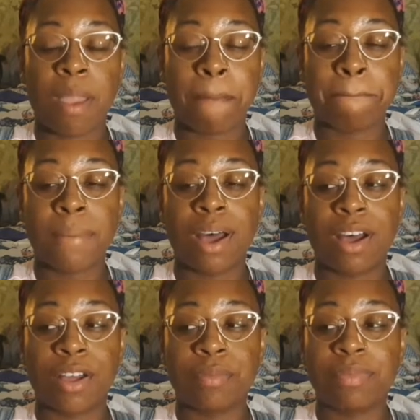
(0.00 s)

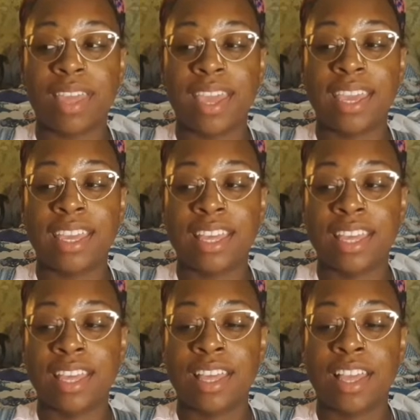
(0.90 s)
Mom, like,
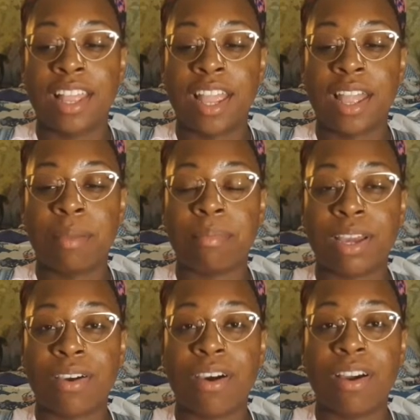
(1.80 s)
my
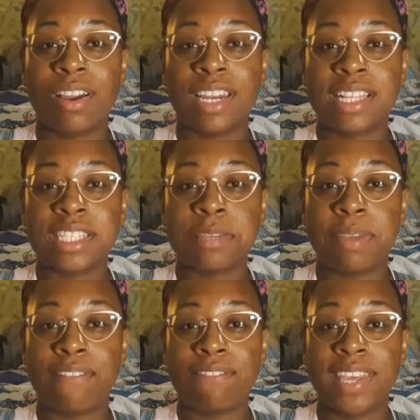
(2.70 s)
car needs to
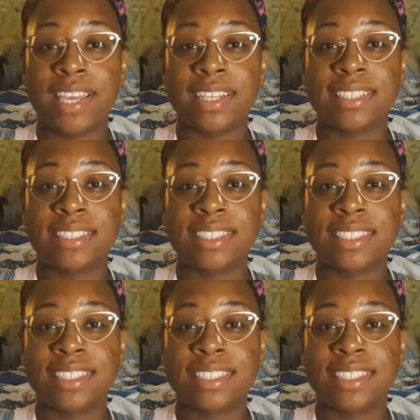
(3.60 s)
be fixed.